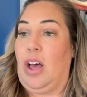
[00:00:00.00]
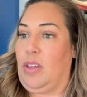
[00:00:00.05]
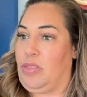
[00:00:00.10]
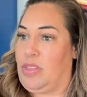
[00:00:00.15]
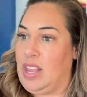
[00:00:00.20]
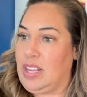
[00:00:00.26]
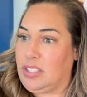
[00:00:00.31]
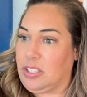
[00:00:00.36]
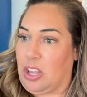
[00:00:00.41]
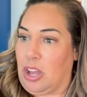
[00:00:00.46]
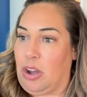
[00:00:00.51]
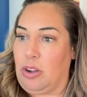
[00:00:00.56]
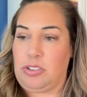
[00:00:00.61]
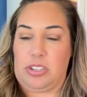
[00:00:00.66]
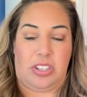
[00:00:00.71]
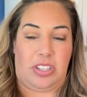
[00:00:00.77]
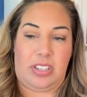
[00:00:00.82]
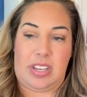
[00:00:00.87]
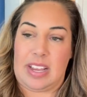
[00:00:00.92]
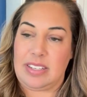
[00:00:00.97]
This
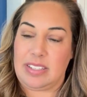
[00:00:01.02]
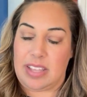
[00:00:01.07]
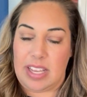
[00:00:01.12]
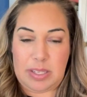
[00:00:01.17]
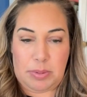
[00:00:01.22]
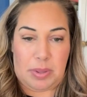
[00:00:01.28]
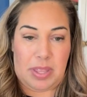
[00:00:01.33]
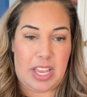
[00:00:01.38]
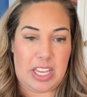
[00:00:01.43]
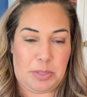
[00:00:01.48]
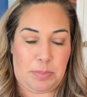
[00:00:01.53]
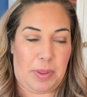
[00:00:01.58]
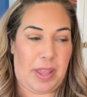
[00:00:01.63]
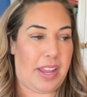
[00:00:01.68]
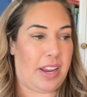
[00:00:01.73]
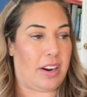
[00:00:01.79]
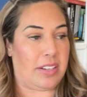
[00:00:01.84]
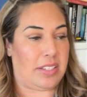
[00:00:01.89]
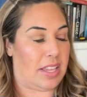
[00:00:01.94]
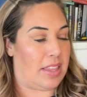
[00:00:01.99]
coach does this with his
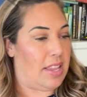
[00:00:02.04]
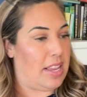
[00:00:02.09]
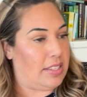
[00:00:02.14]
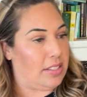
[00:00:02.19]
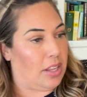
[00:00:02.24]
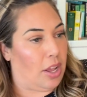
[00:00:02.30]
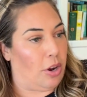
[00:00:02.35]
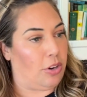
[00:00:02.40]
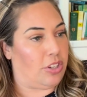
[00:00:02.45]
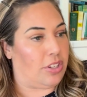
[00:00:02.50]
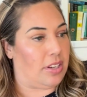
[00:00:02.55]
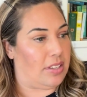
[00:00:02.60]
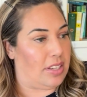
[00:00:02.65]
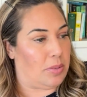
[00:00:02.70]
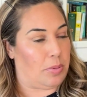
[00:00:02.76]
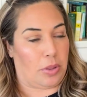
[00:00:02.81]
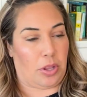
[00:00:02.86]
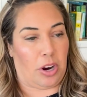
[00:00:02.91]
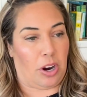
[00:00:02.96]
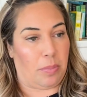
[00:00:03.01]
players, and this coach does
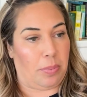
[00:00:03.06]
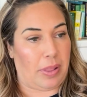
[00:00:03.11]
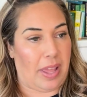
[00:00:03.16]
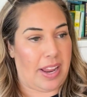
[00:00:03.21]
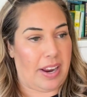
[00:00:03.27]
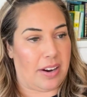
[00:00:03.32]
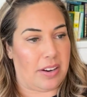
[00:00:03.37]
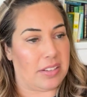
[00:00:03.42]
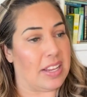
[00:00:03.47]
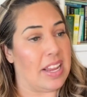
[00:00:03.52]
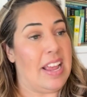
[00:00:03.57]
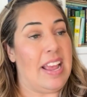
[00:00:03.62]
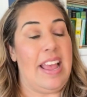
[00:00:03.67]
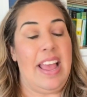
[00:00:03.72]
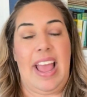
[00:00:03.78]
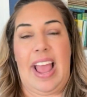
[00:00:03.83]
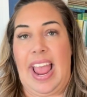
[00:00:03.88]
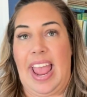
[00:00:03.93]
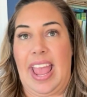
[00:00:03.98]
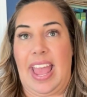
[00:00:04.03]
this with her players,
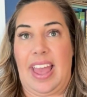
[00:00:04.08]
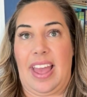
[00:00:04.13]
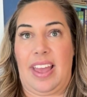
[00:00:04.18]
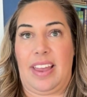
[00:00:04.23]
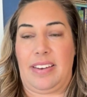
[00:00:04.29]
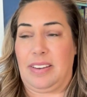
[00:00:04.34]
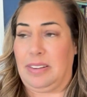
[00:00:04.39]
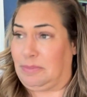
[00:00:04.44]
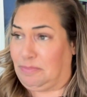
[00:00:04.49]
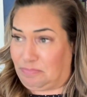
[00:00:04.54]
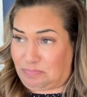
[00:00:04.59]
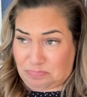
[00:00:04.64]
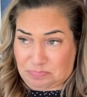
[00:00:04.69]
and